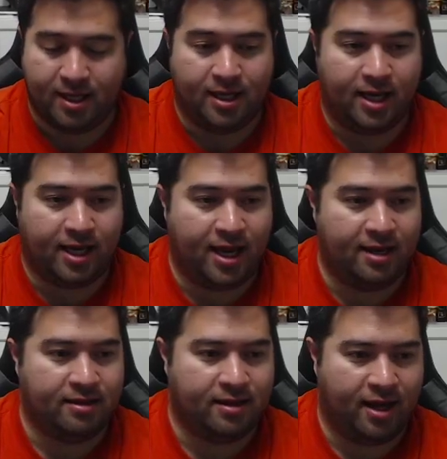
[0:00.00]

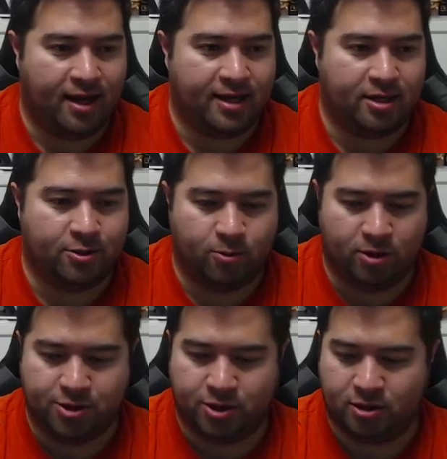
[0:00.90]
Again, you know, the
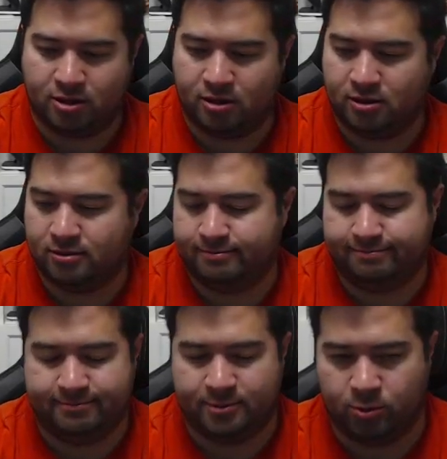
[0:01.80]
world's your
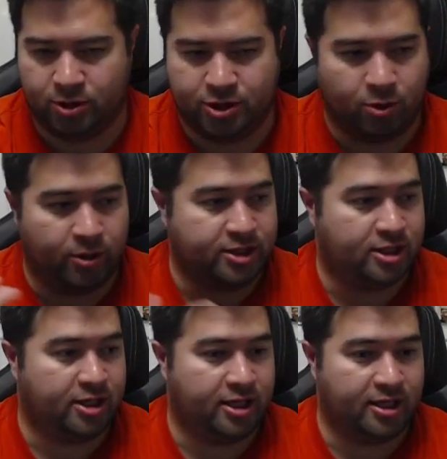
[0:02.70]
oyster.
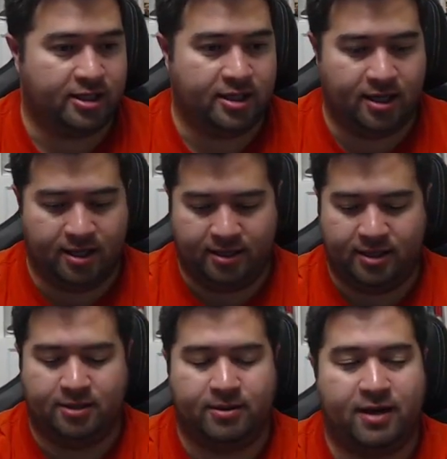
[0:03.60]
You can
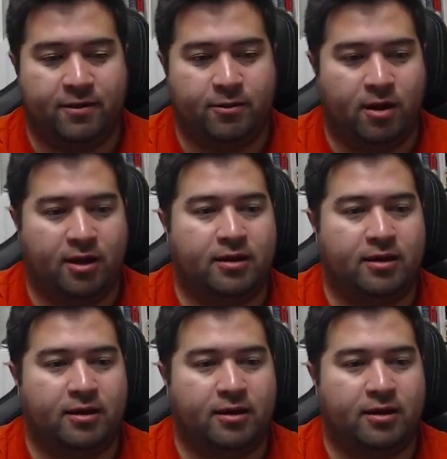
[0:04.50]
do whatever you want.